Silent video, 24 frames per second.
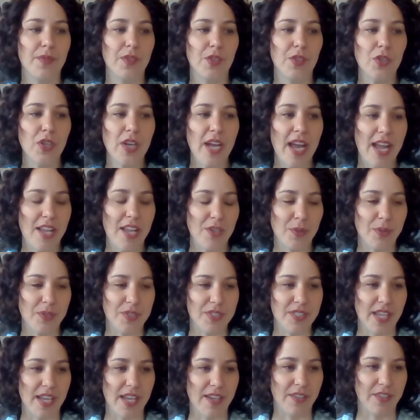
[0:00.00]
your annual
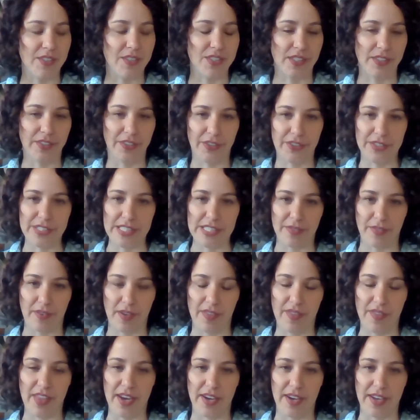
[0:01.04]
cycle is a little
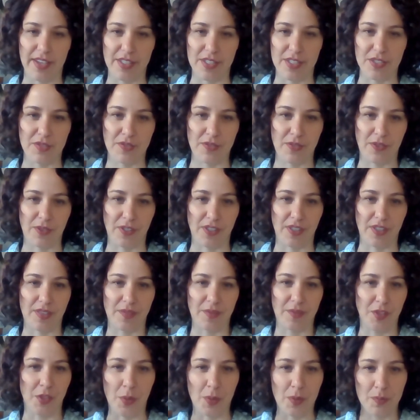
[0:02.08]
different than it is for,
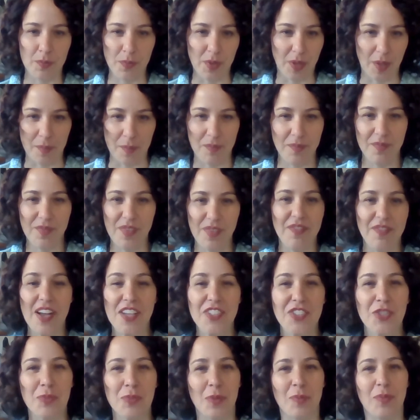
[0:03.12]
you know, a
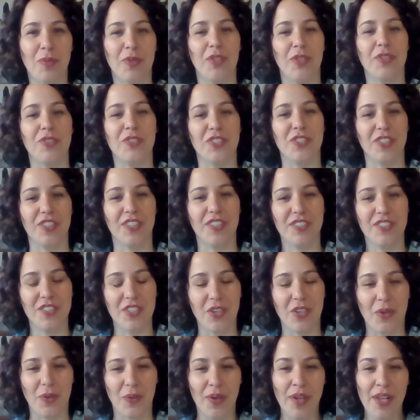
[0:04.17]
vegetable producer.
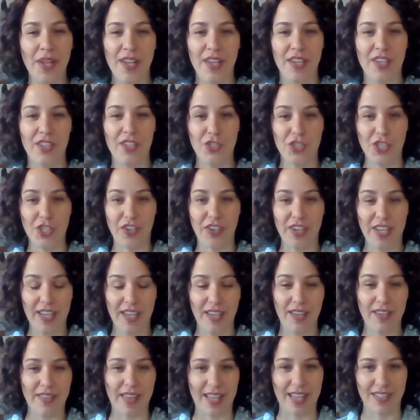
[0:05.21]
So
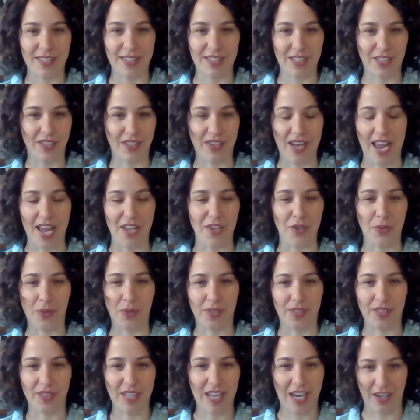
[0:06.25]
shearing, that's their
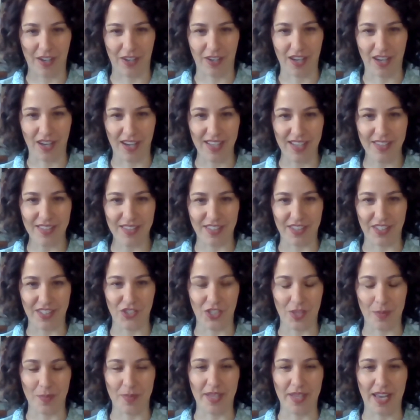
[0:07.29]
annual haircut that the
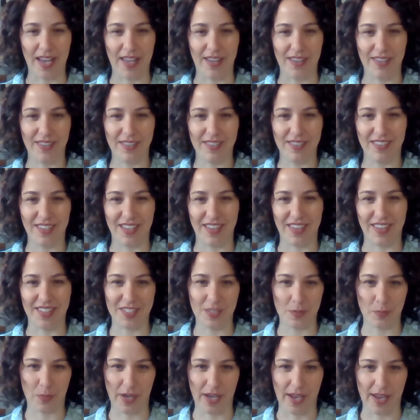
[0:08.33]
sheep get in the
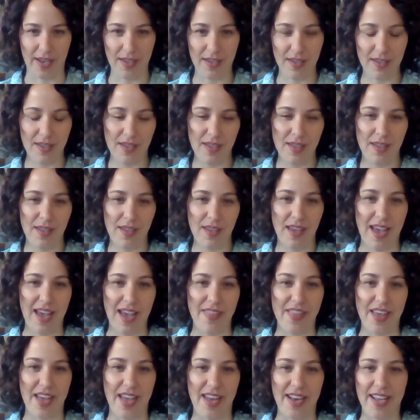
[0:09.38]
spring.
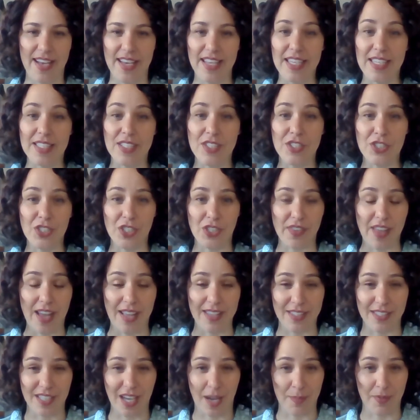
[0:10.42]
And then at Easter,
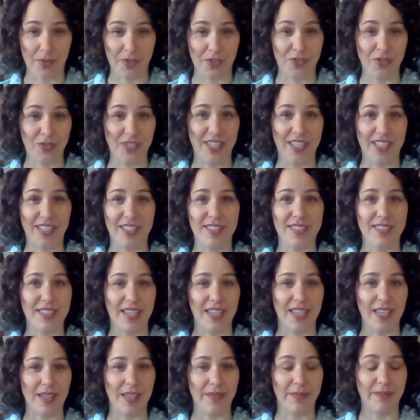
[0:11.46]
that's an opportunity to
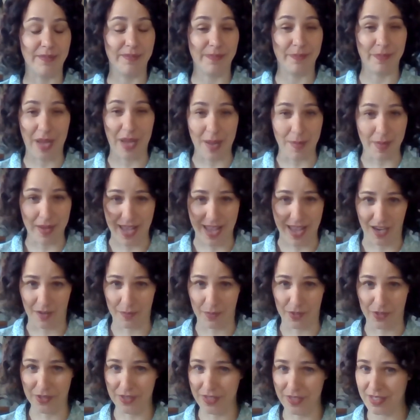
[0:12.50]
see baby
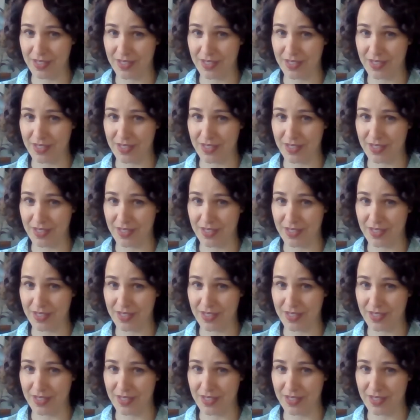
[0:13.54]
animals.